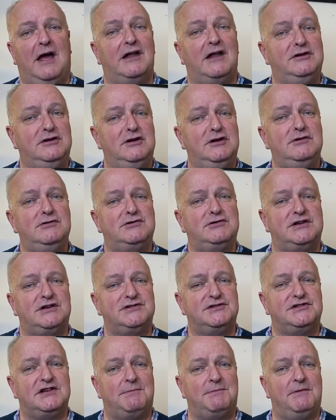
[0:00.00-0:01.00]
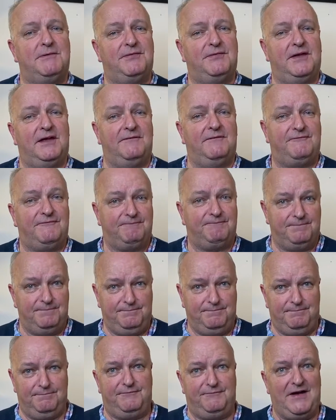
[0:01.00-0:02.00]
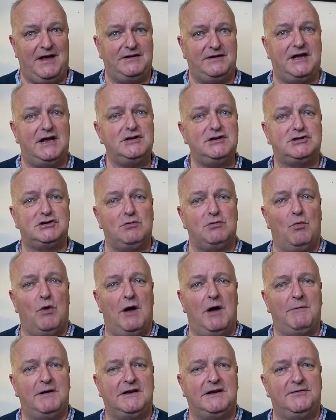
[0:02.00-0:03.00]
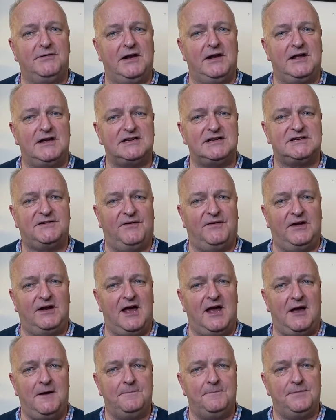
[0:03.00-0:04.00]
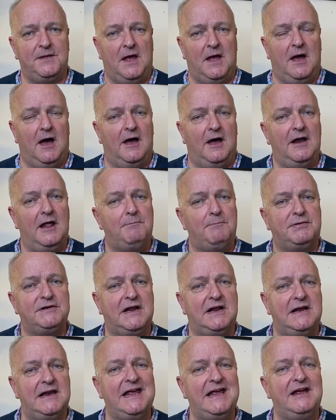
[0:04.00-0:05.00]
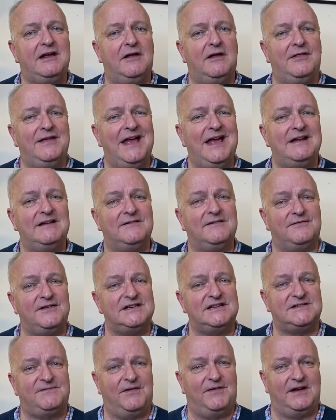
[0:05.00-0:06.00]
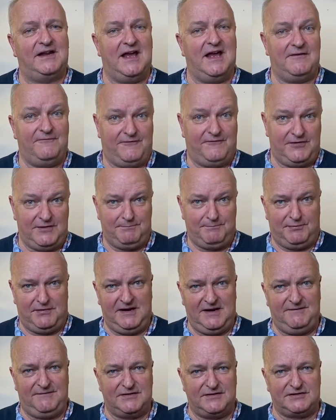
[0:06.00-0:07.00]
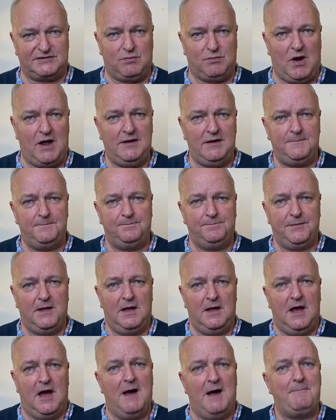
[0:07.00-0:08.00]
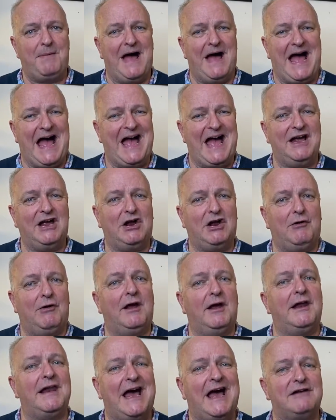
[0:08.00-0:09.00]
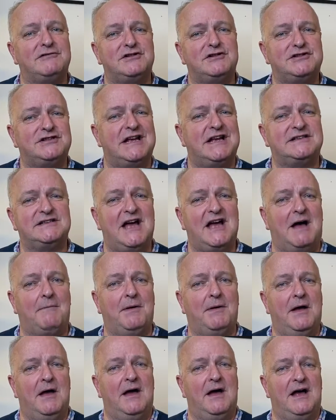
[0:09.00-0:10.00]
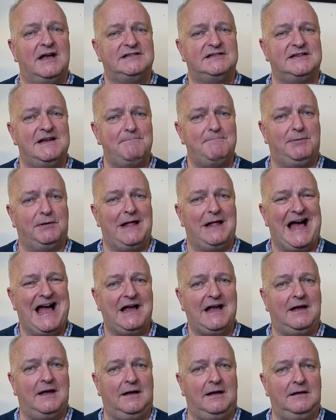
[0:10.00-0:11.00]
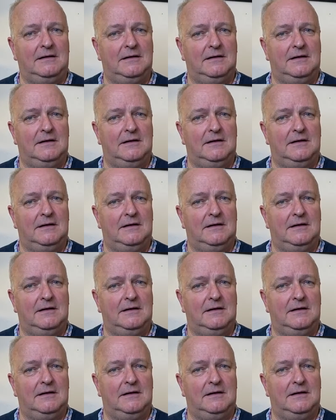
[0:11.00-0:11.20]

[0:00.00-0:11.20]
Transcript: and uses some of the foundation work we did in the last video. And I'll put a link at the end of this video for the previous one about anchoring and how to set up a simple anchor.